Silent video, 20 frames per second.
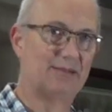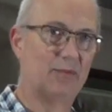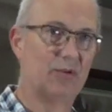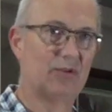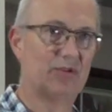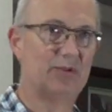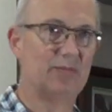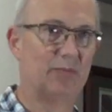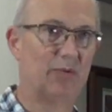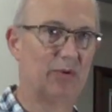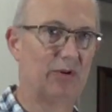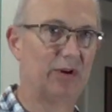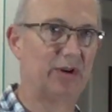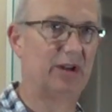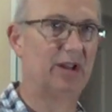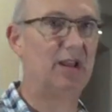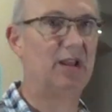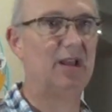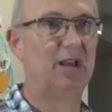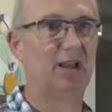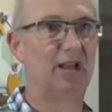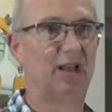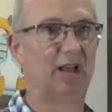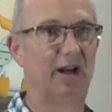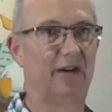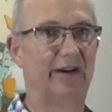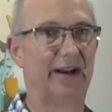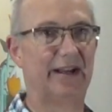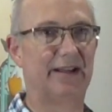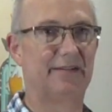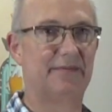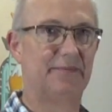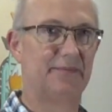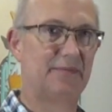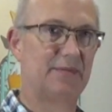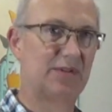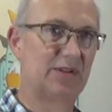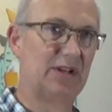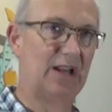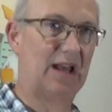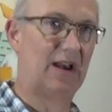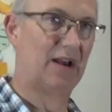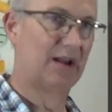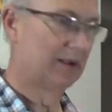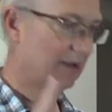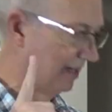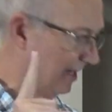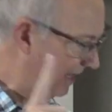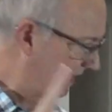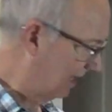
the most important. All right, so now I'm going to